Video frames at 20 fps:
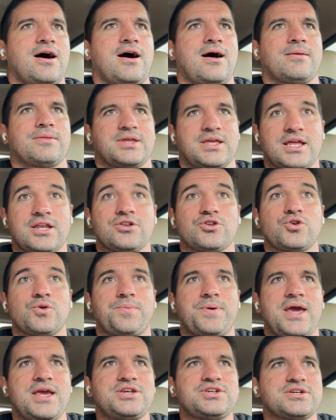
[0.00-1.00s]
They get new
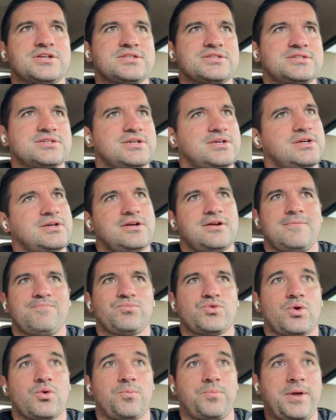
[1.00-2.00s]
patients.
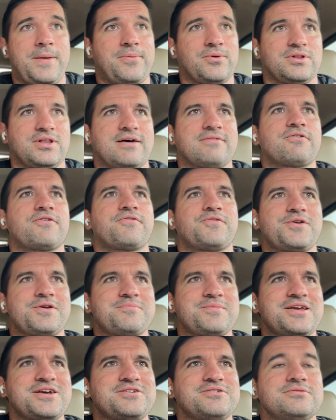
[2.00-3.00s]
People love a free
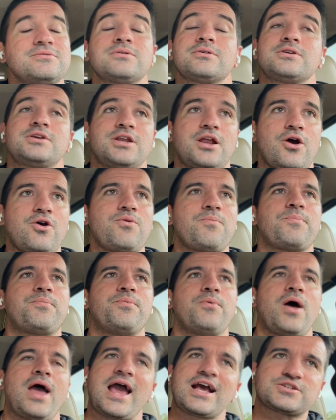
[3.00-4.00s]
meal,
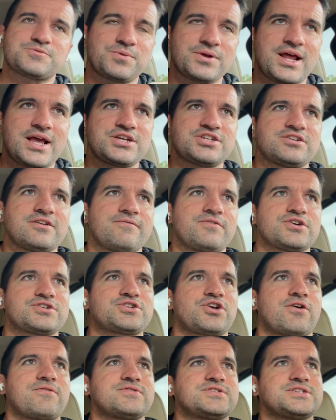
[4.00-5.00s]
explanation of your
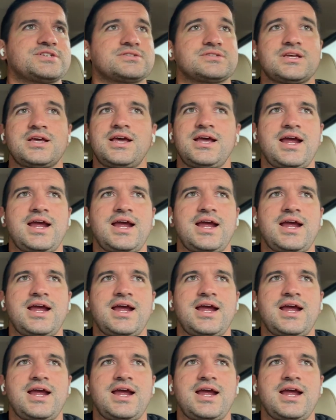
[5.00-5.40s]
services.